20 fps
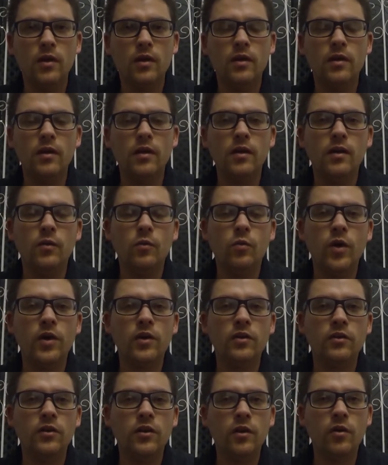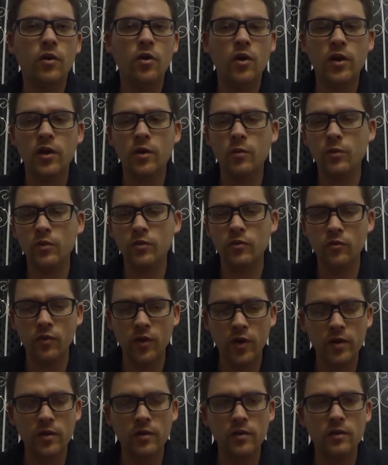uh, waiting to go hiking with a
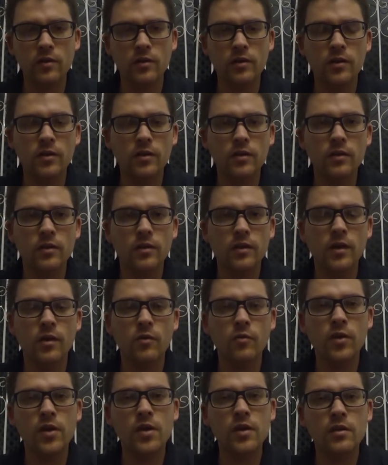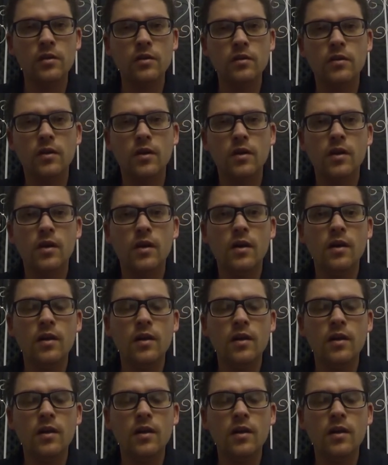friend in, in uh, a